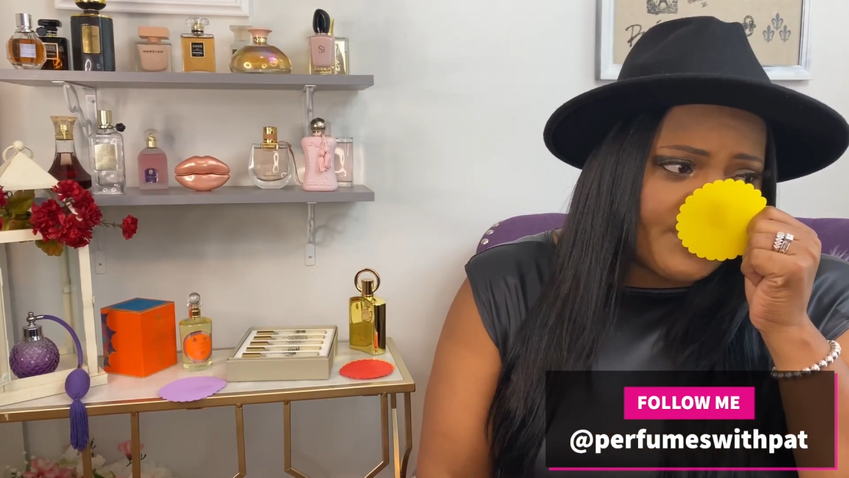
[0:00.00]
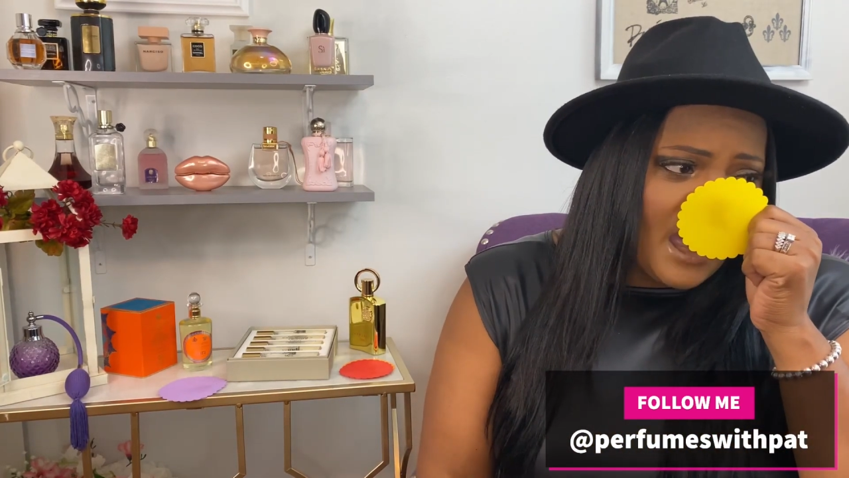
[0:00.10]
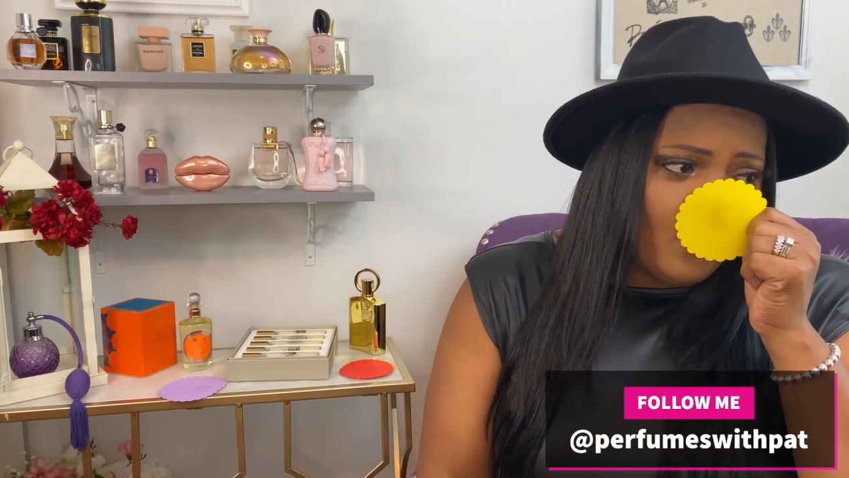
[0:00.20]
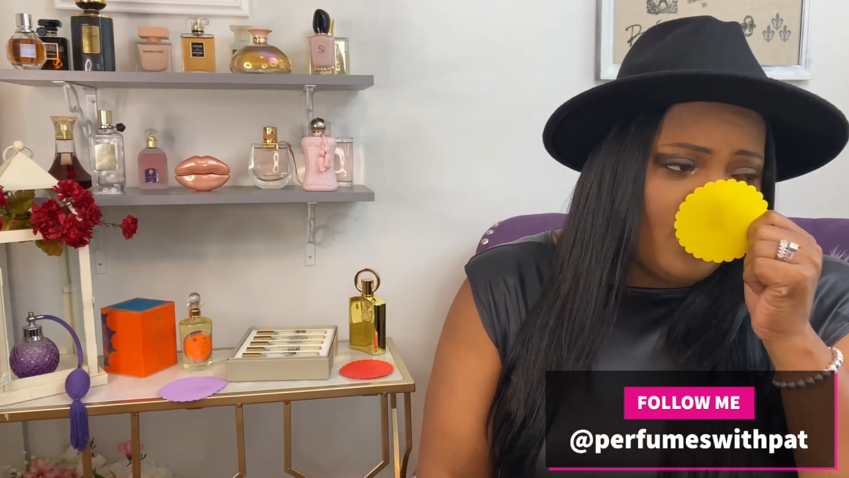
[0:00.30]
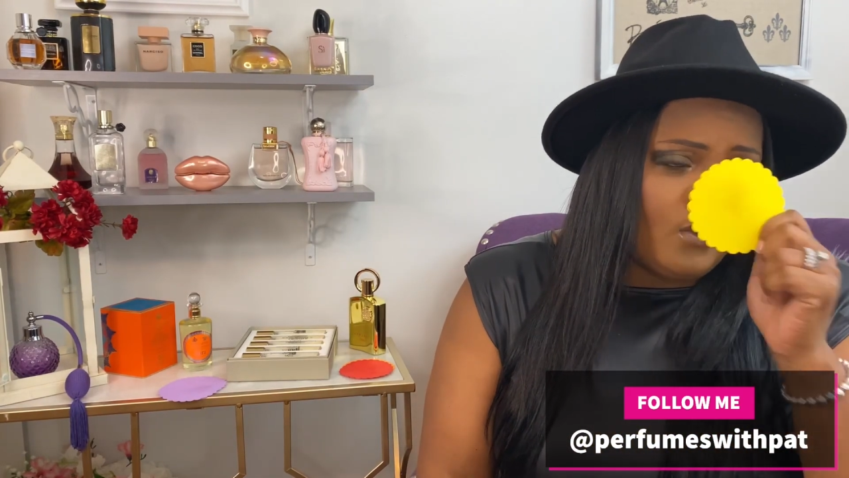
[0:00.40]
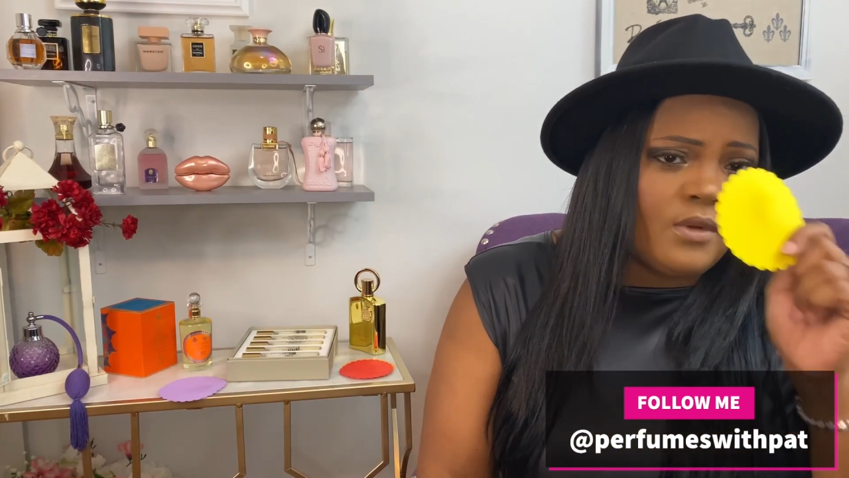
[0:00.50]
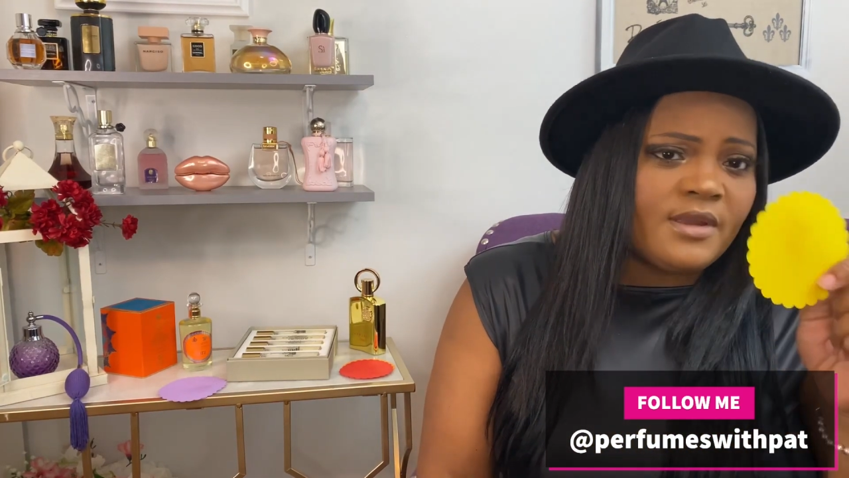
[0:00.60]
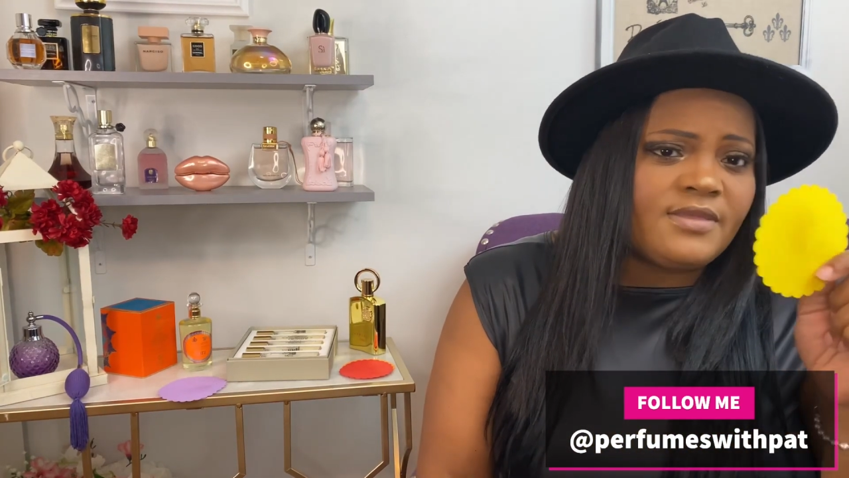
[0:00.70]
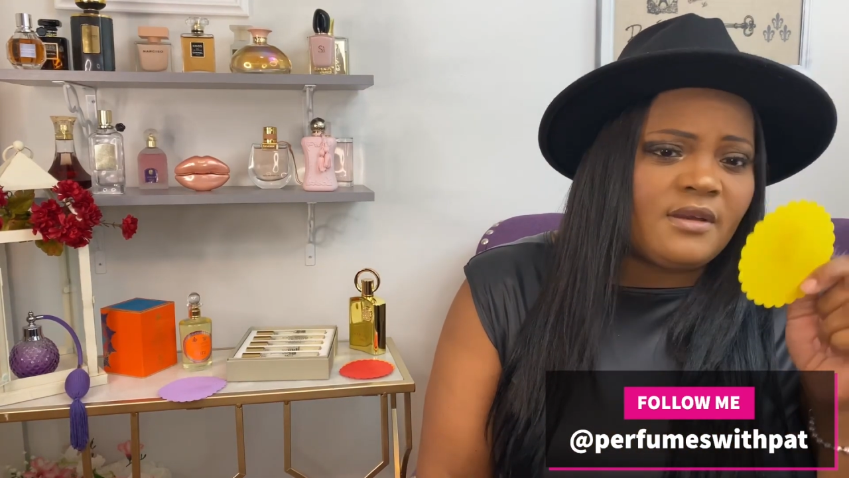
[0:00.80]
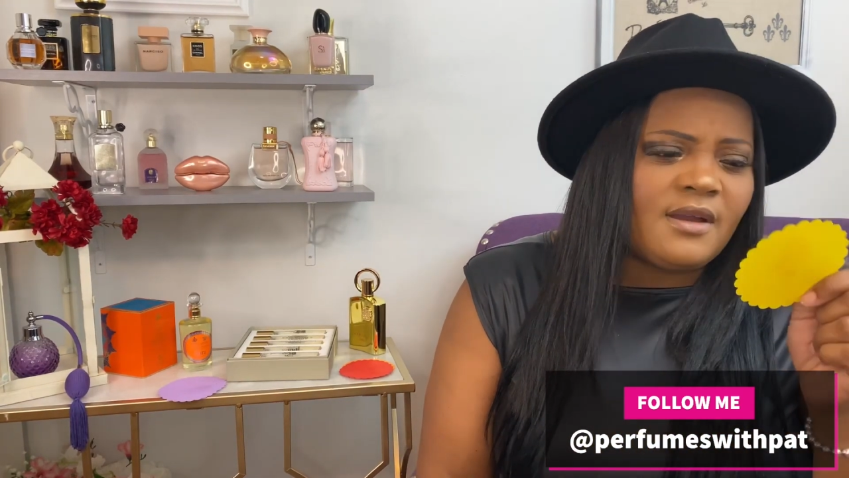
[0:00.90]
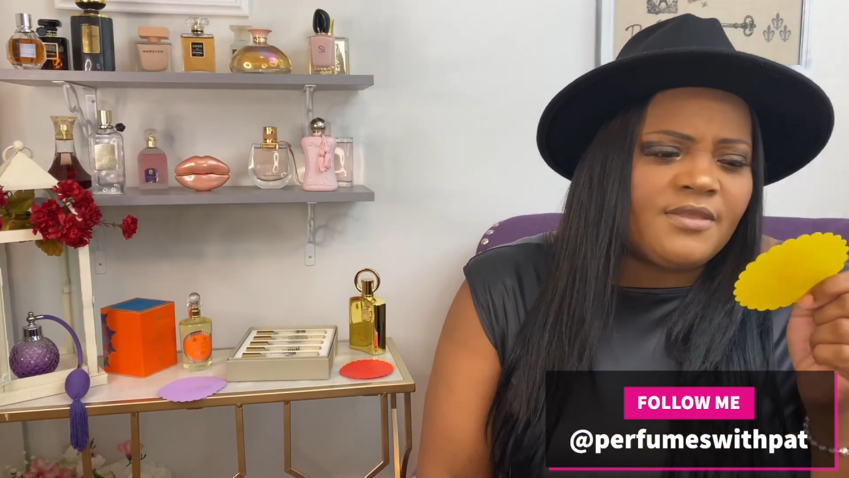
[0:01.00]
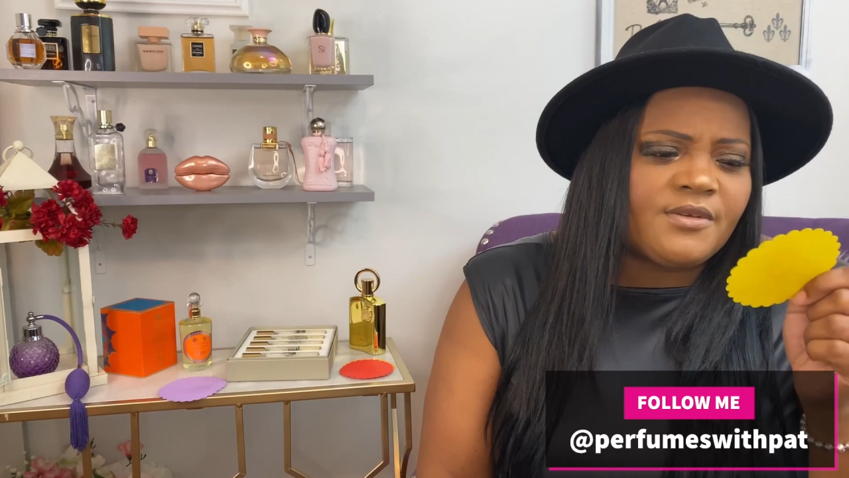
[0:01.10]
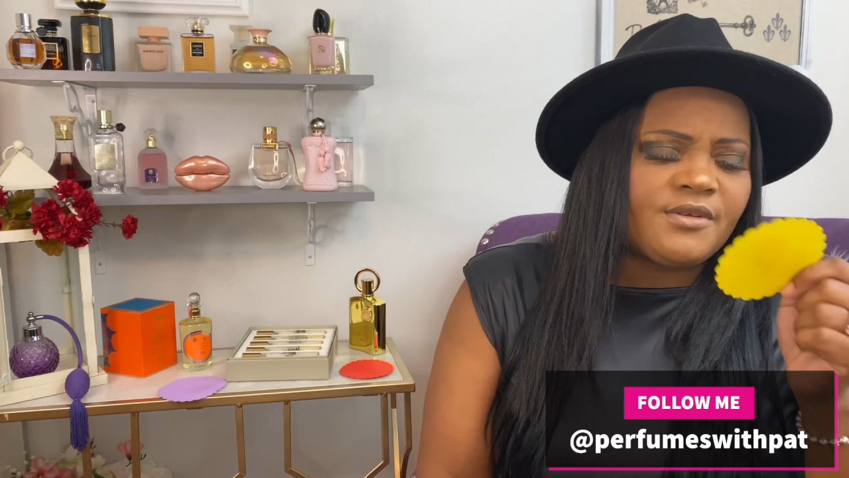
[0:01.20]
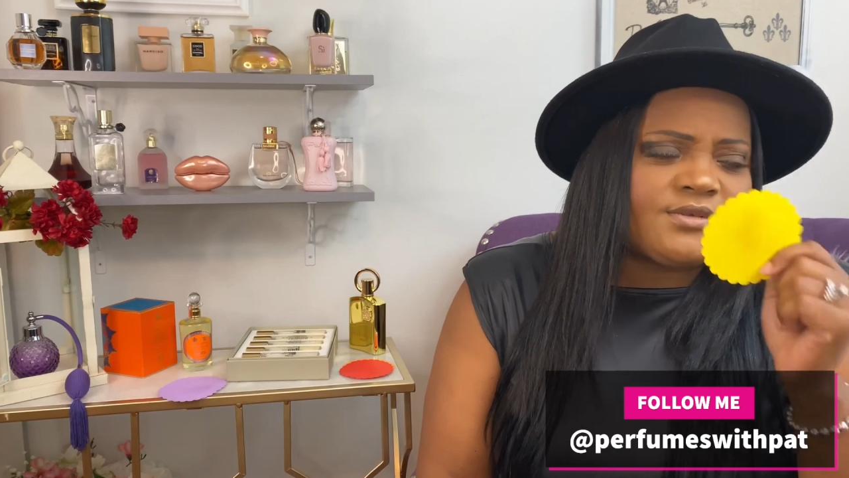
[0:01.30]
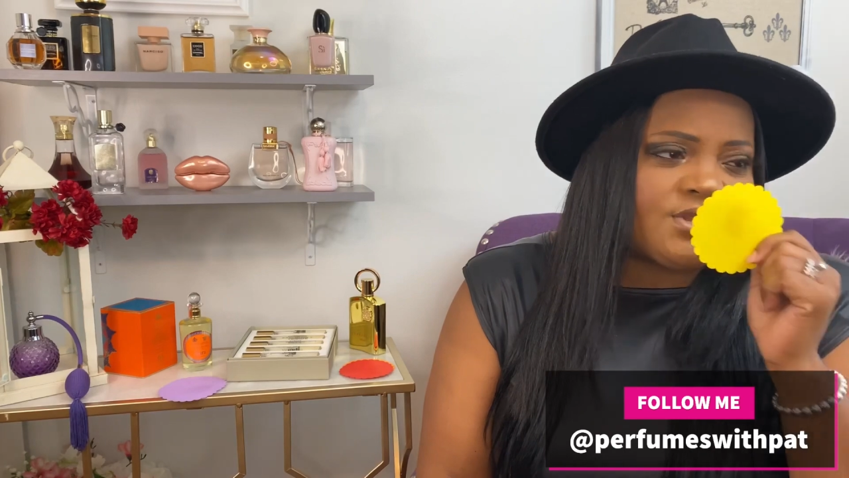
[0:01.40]
I will wear the
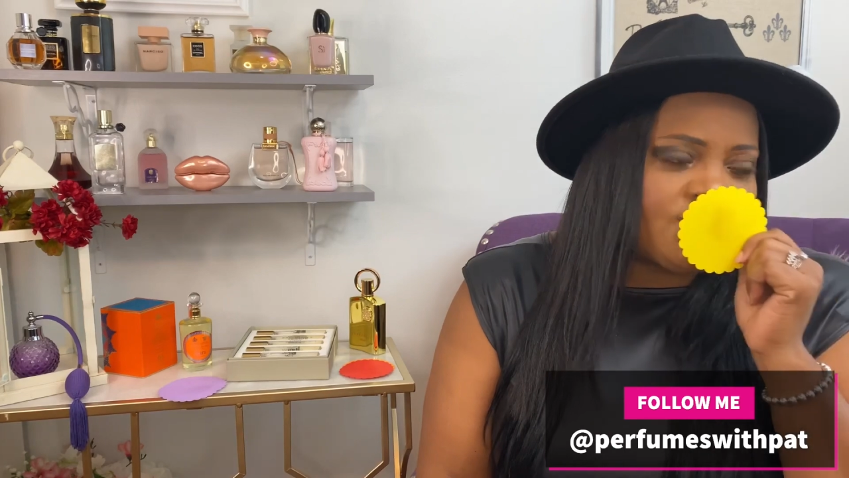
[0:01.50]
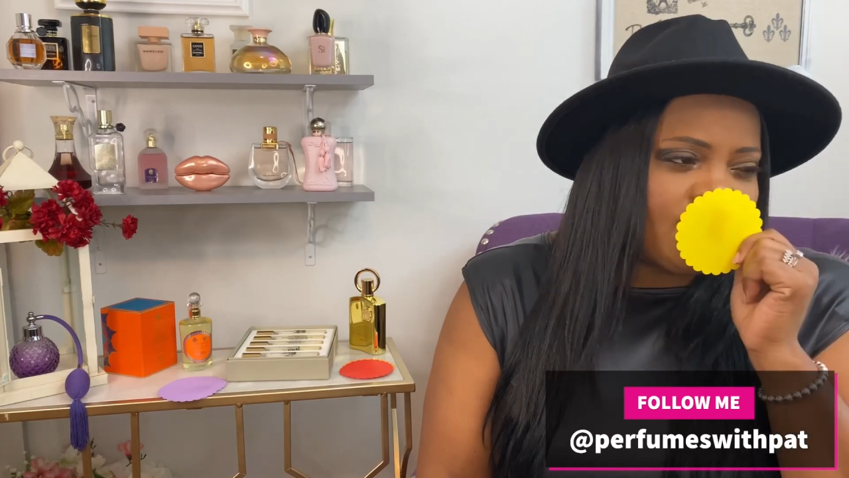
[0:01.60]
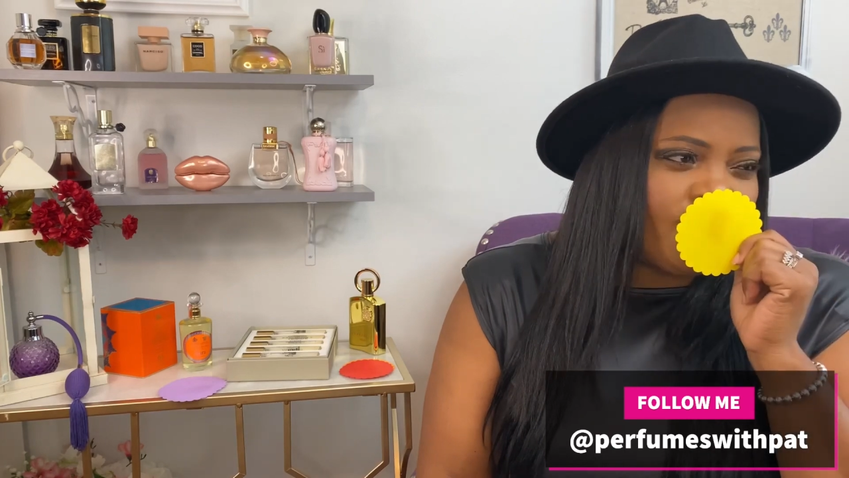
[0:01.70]
others, you know,